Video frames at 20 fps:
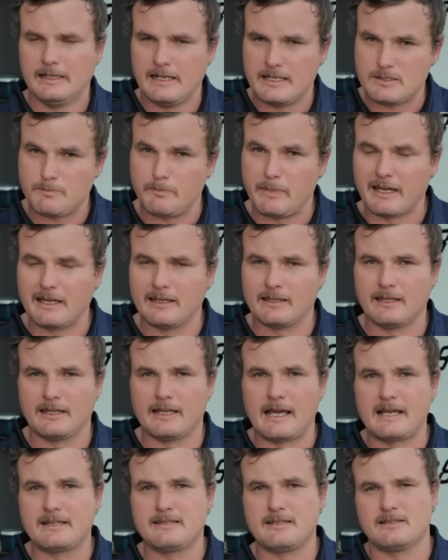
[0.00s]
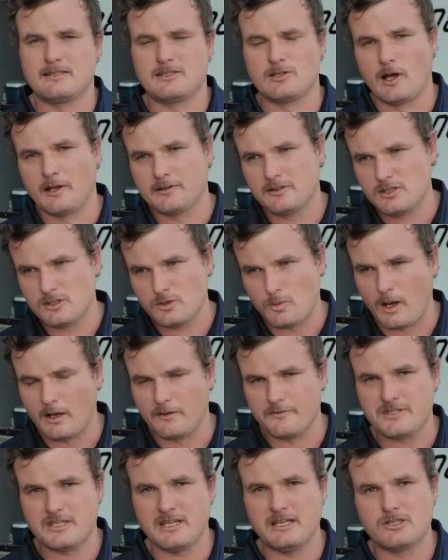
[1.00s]
It's bigger than that. It's not
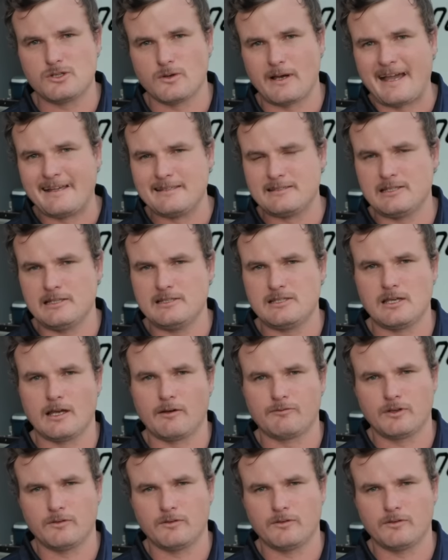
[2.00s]
12 seats or 8 seats you have